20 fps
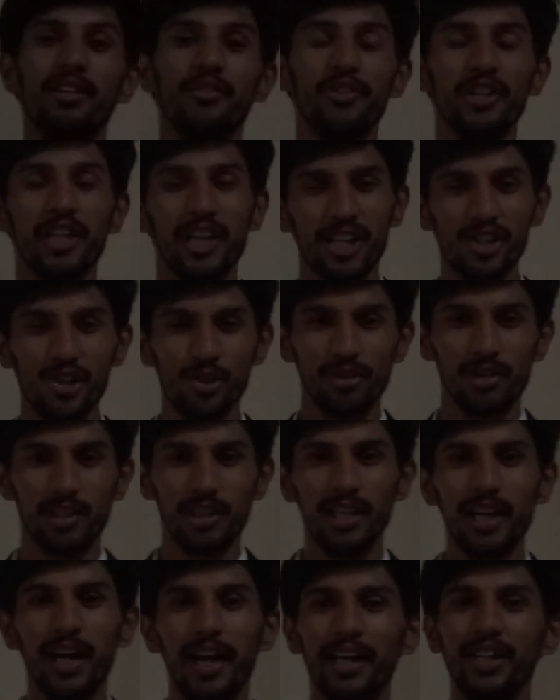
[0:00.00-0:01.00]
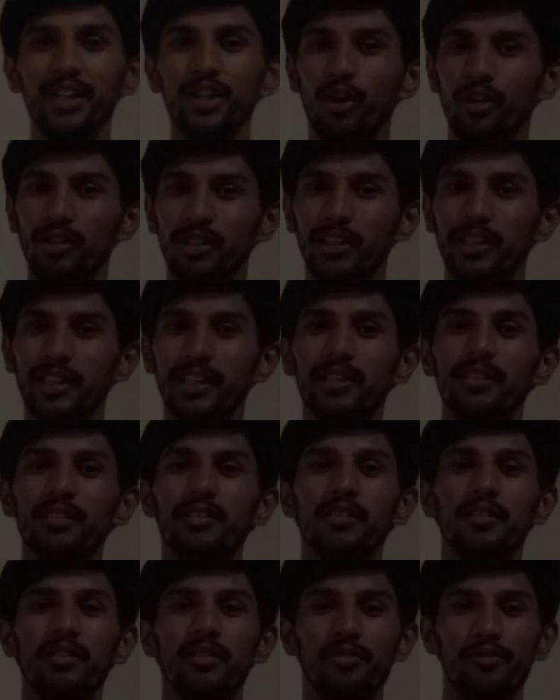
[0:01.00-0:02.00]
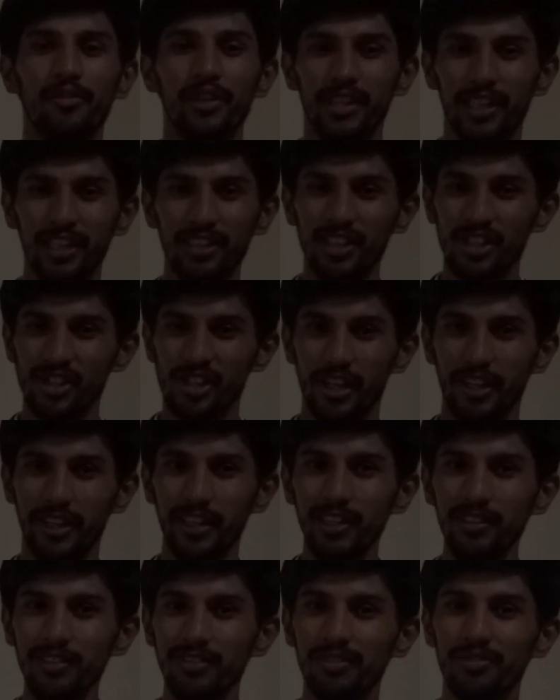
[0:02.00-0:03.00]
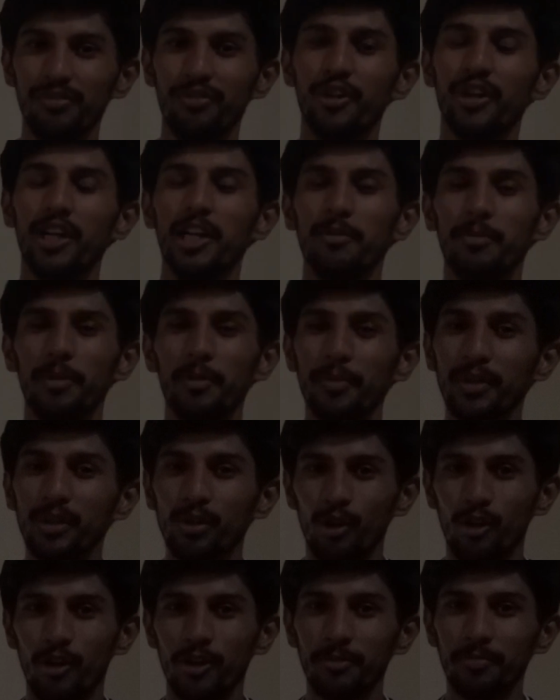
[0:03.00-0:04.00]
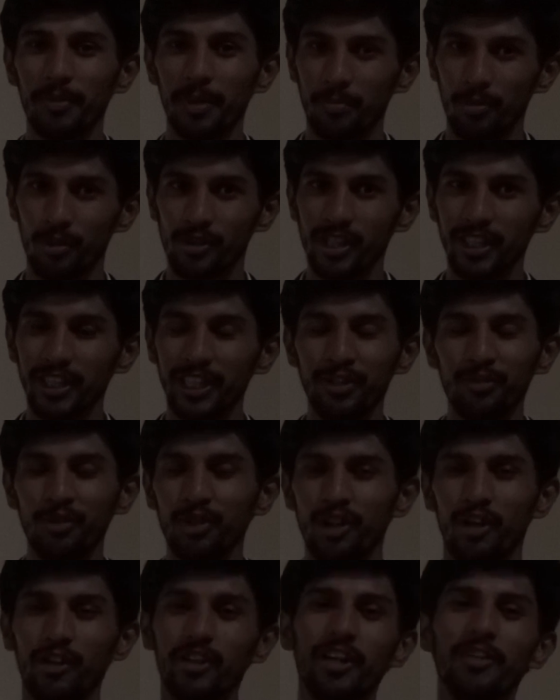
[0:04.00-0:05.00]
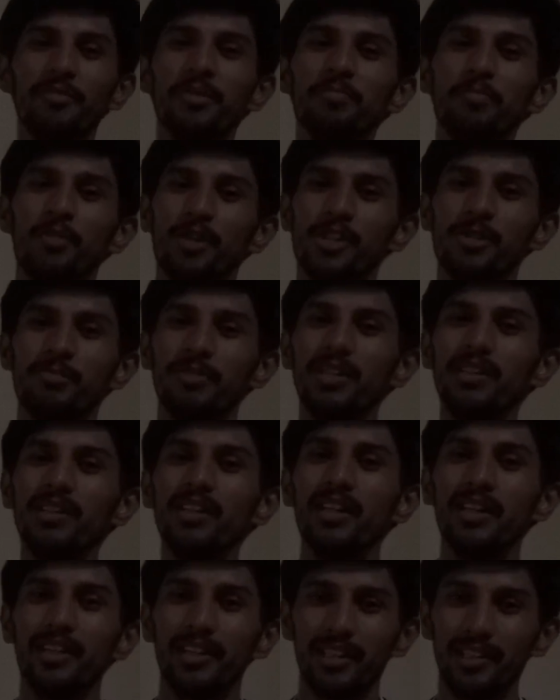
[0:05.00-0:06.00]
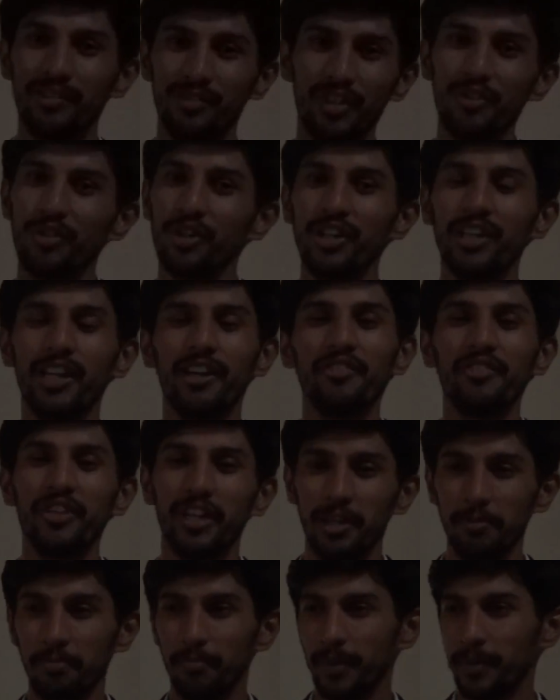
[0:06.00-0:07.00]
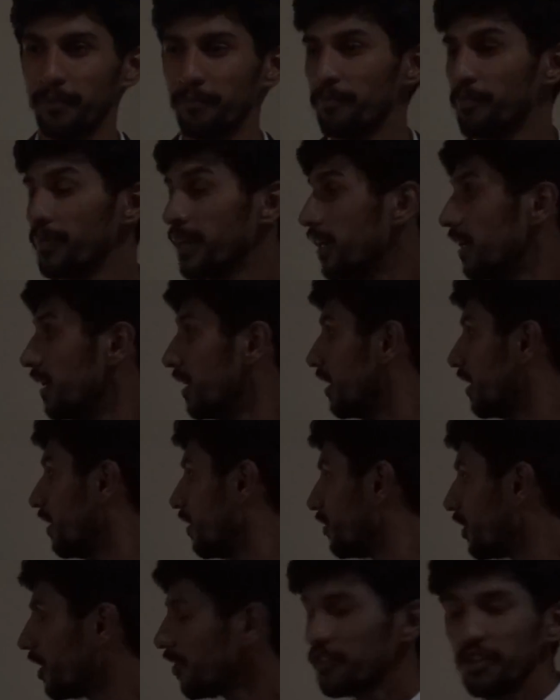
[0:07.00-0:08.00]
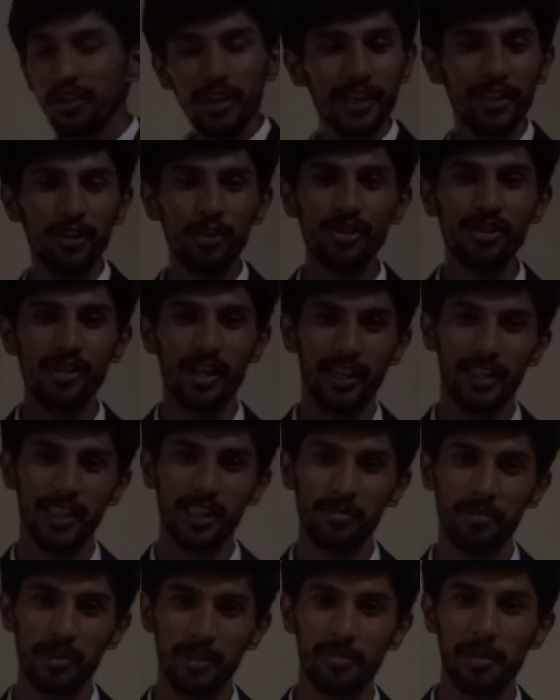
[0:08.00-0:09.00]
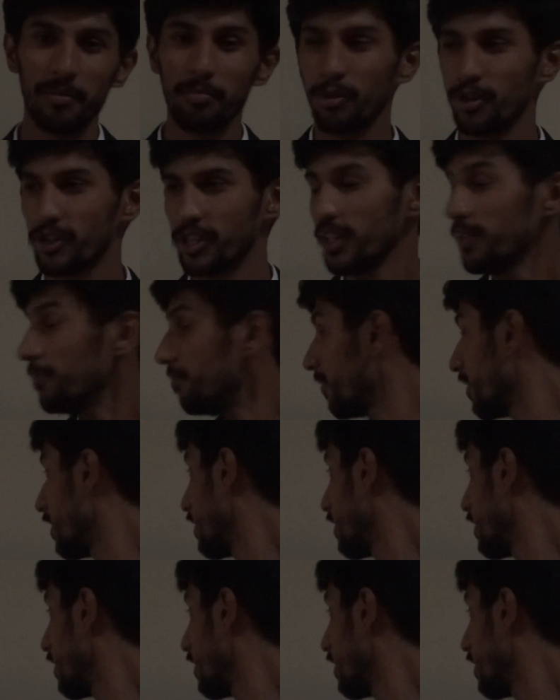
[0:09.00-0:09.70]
Vinay Shukla and Dr. Vedanta Chari for helping me throughout my project. It would not have been possible if they wouldn't have helped me. Now I would like to start explaining my project.